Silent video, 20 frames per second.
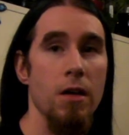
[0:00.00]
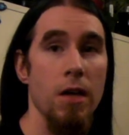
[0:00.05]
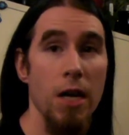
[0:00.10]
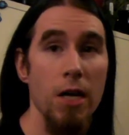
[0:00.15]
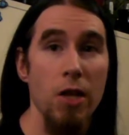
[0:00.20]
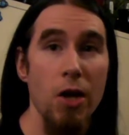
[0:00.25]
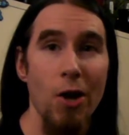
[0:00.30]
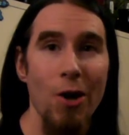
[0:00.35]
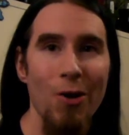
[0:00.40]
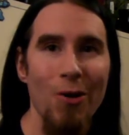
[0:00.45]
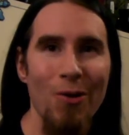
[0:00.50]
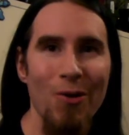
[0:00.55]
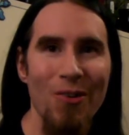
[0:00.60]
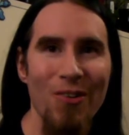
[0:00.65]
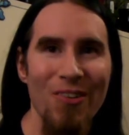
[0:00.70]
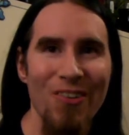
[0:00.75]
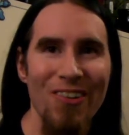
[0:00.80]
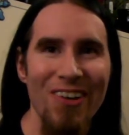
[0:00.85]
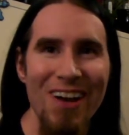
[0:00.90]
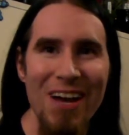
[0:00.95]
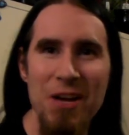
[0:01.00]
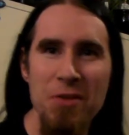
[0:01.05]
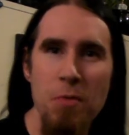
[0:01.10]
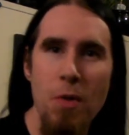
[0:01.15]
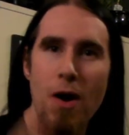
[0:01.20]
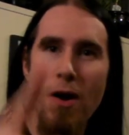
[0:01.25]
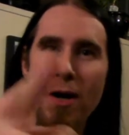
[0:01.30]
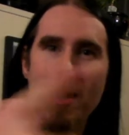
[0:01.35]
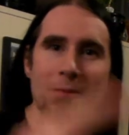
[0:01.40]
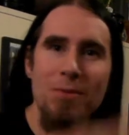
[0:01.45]
Hello, and
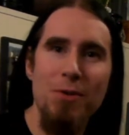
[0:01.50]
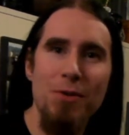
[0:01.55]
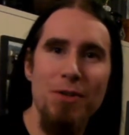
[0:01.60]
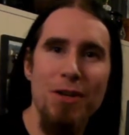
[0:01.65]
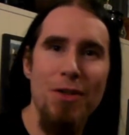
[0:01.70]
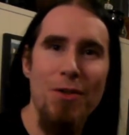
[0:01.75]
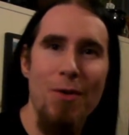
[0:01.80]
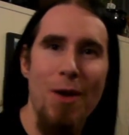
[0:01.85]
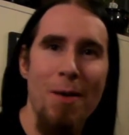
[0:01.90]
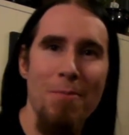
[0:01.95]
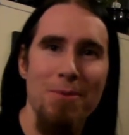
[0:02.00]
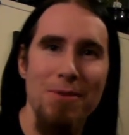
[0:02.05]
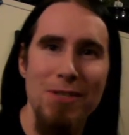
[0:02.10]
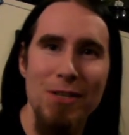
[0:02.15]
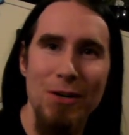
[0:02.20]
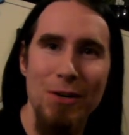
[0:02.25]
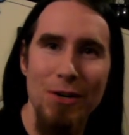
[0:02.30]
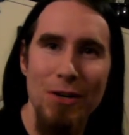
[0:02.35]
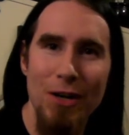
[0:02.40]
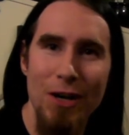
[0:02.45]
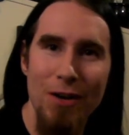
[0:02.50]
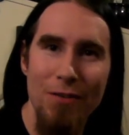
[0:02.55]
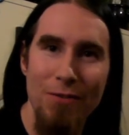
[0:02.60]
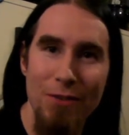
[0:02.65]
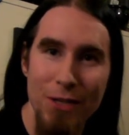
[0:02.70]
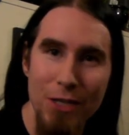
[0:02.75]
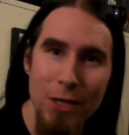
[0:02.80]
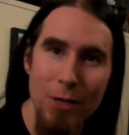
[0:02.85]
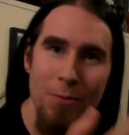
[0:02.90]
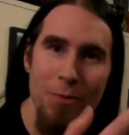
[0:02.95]
welcome to another episode of
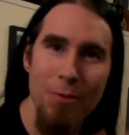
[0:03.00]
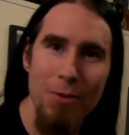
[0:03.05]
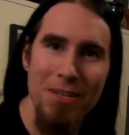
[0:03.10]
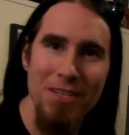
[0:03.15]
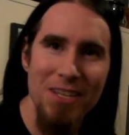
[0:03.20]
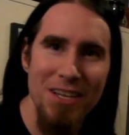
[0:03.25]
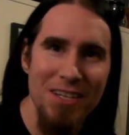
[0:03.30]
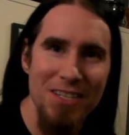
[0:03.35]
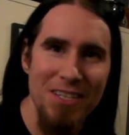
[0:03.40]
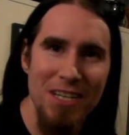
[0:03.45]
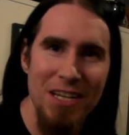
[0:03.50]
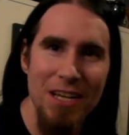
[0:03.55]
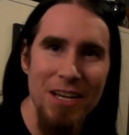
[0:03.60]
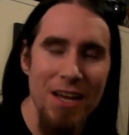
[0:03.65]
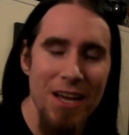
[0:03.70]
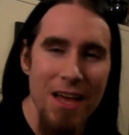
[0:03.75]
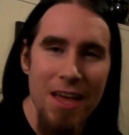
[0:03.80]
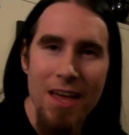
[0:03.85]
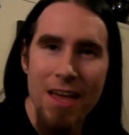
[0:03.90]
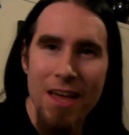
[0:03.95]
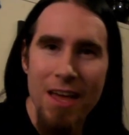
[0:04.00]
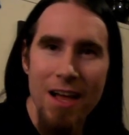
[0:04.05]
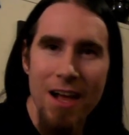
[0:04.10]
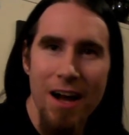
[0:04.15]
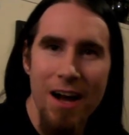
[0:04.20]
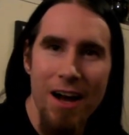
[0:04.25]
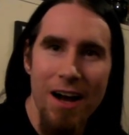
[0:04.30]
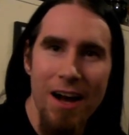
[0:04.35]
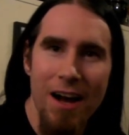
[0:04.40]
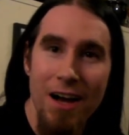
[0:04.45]
the Cube 360.
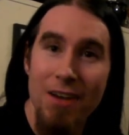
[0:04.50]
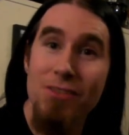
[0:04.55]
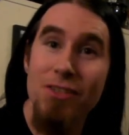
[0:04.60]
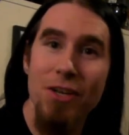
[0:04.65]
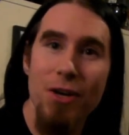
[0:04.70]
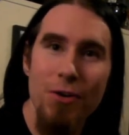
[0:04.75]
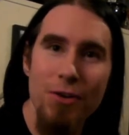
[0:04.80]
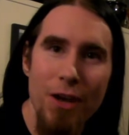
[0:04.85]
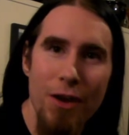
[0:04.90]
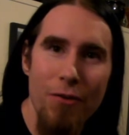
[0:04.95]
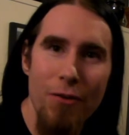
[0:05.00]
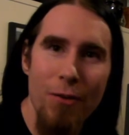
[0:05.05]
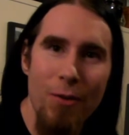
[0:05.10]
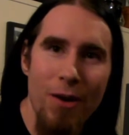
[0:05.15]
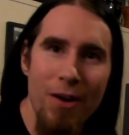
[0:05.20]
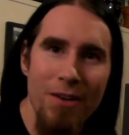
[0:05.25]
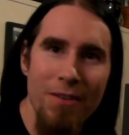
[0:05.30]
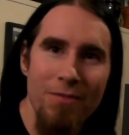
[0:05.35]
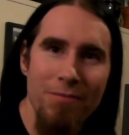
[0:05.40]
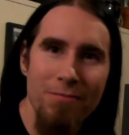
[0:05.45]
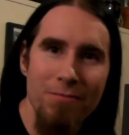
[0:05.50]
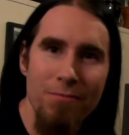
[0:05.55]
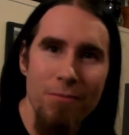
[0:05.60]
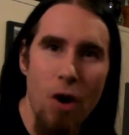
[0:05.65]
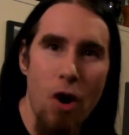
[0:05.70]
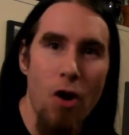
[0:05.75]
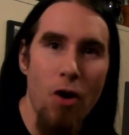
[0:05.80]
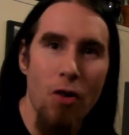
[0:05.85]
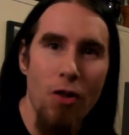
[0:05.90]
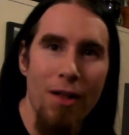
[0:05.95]
How's it going, everyone?
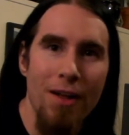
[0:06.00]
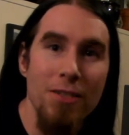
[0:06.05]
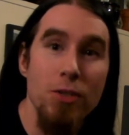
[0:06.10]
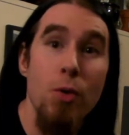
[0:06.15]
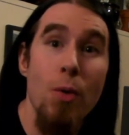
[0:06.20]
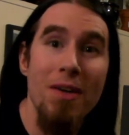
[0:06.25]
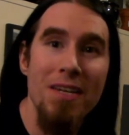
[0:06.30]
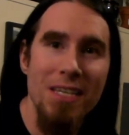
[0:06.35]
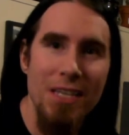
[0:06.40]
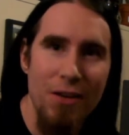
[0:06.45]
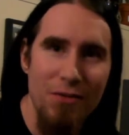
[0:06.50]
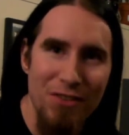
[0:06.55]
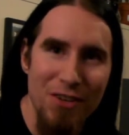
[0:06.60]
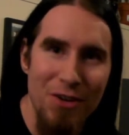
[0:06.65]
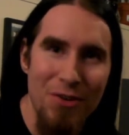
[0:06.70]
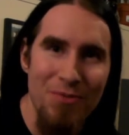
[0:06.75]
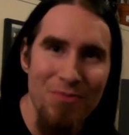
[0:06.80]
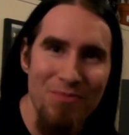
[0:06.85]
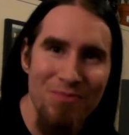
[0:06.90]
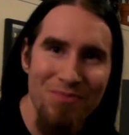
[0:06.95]
All 20 of you.